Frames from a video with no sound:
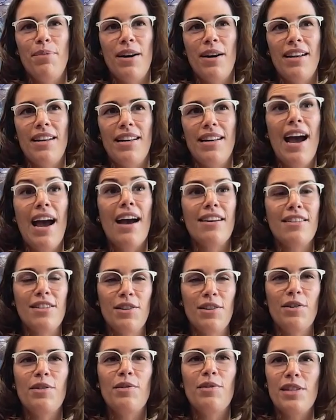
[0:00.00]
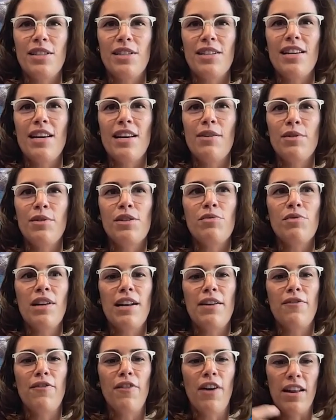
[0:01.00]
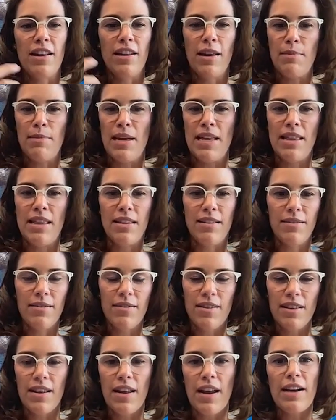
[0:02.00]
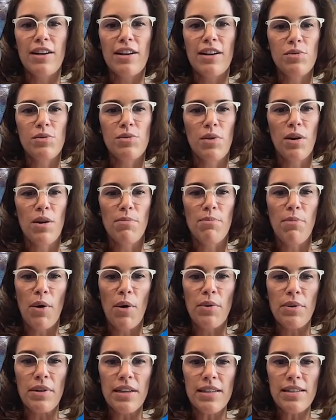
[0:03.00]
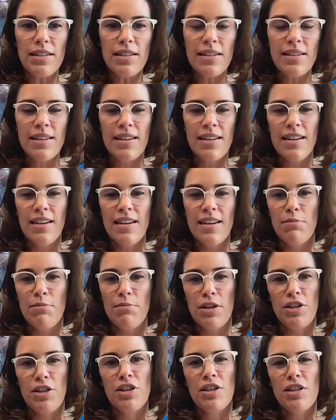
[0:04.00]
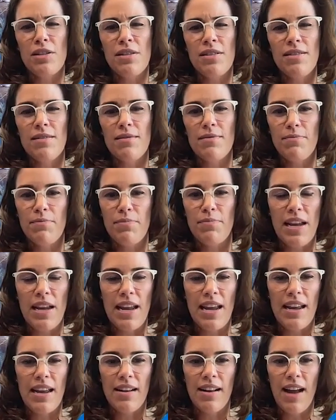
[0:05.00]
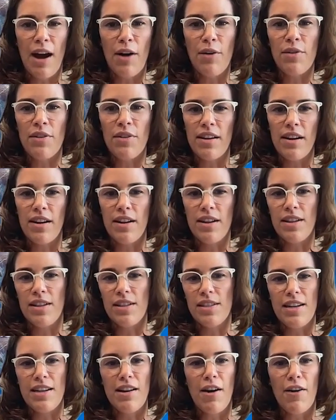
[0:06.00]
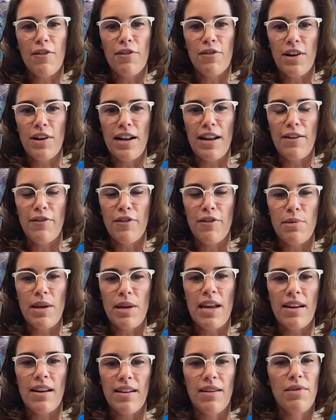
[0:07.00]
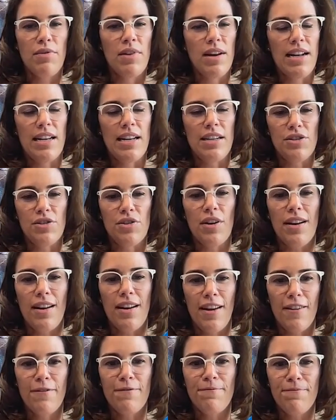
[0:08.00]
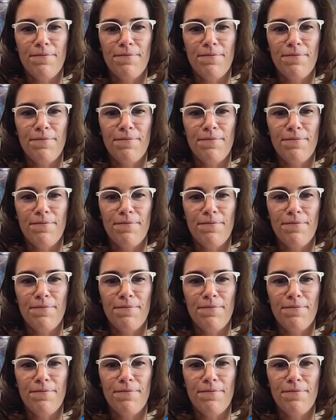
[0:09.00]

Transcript: But yeah, so it was it was really fun. I mean, the records were a bonus, but yeah. just being out there was enough really for me. I really enjoyed it